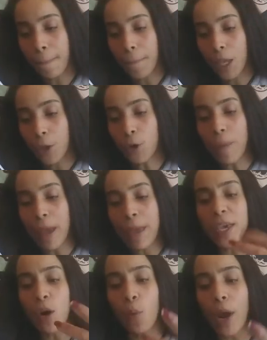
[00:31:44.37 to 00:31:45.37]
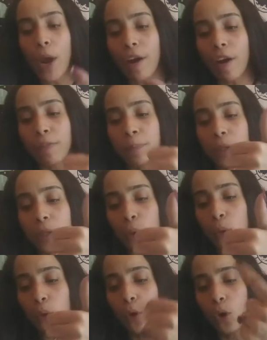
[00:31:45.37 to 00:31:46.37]
You may be aware of
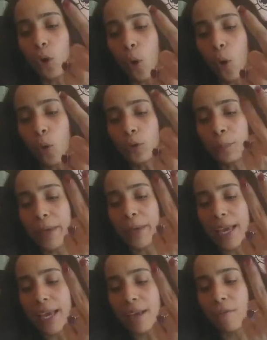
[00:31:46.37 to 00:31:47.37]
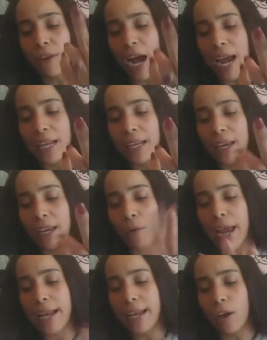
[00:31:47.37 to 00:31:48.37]
blue, gold, pink, violet,
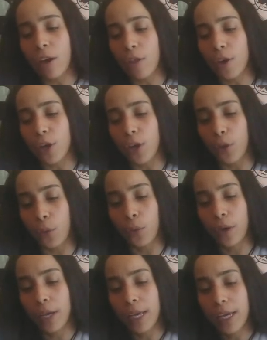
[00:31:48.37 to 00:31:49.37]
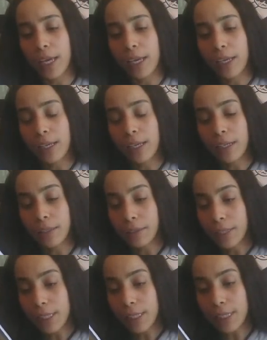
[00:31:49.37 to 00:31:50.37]
or any other hue.
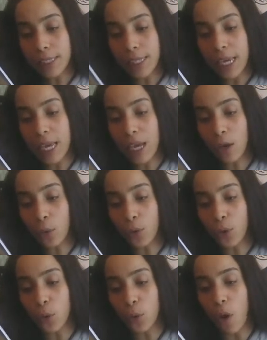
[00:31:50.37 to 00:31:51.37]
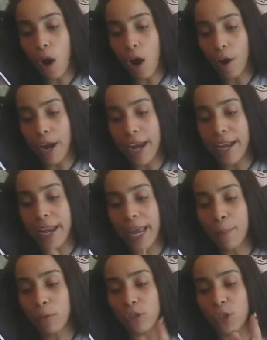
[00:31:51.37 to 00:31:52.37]
Seeing who you are
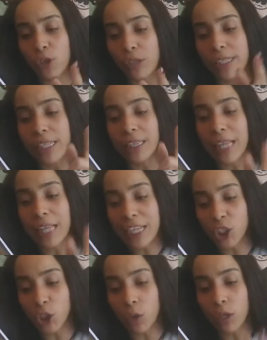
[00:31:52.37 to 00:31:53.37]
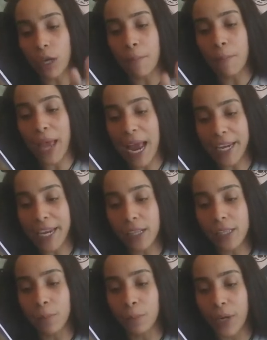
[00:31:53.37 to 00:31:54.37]
enables your celestial companion
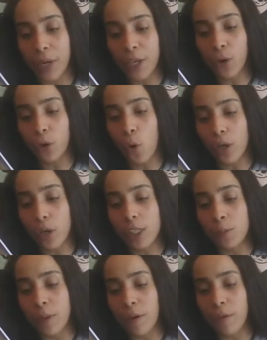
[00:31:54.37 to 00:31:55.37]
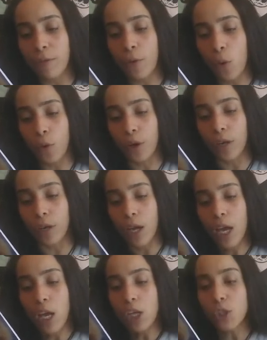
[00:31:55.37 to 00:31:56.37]
to bring your core spirit forward.
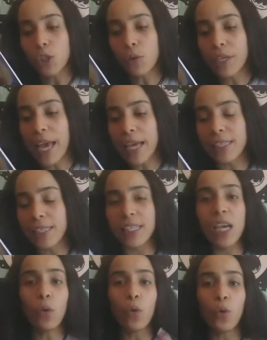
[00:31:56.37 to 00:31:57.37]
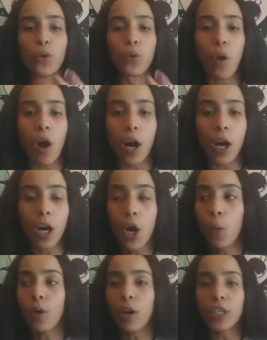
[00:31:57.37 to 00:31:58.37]
So yes, seeing who you are
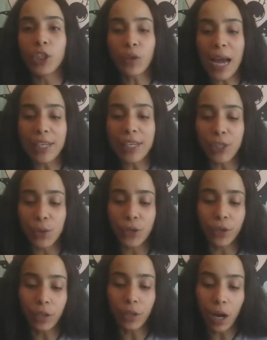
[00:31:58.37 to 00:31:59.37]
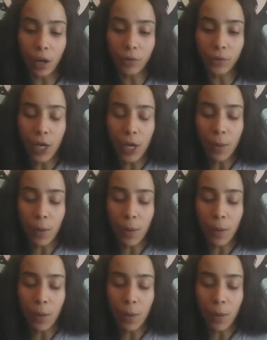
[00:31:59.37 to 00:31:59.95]
will attract you your love, but